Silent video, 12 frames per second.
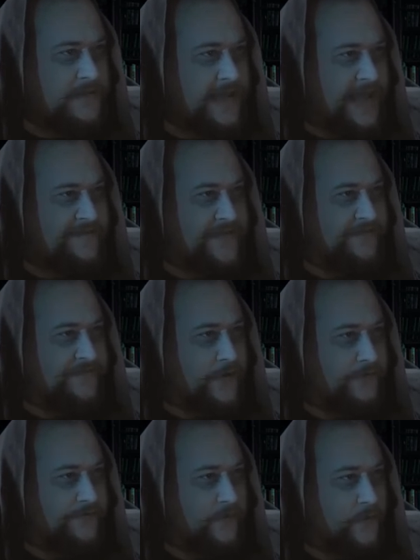The heavy
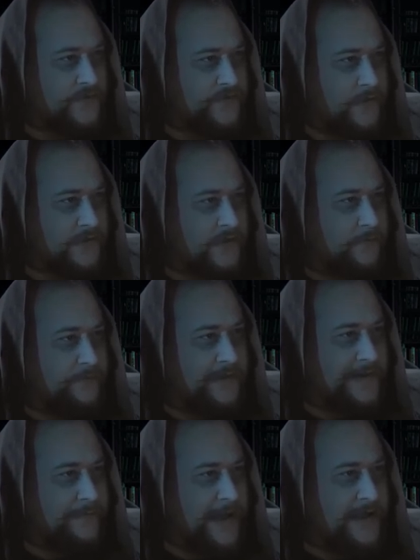footfalls were
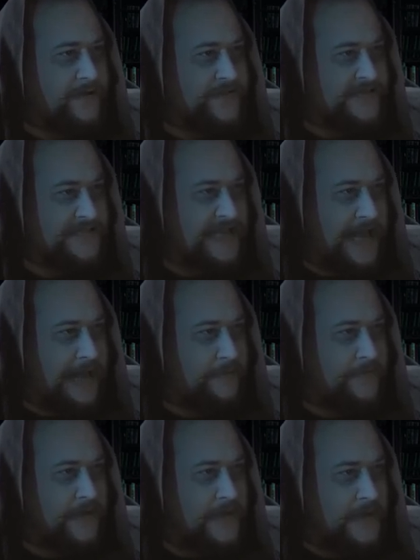accompanied by another
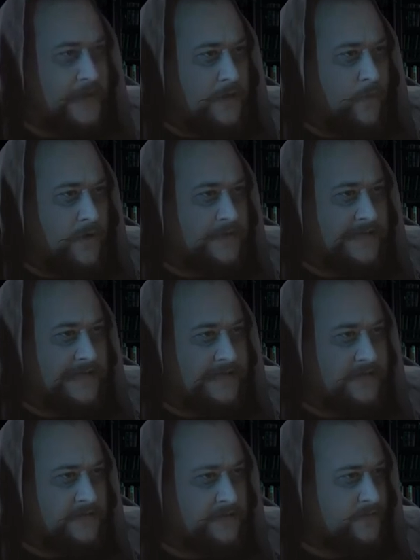sound, one he
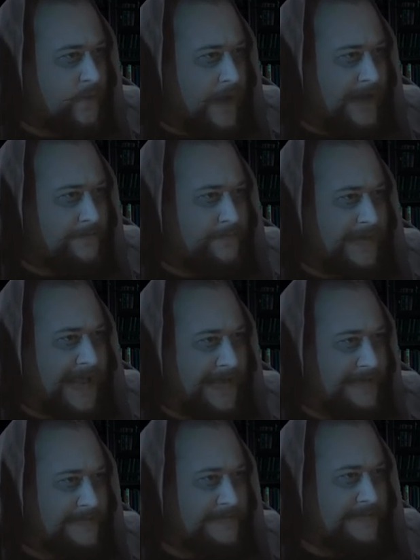couldn't quite
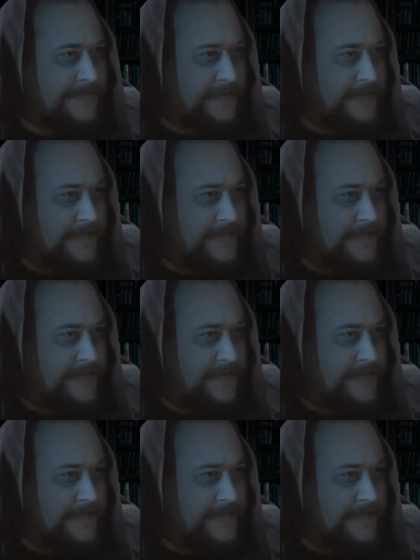place.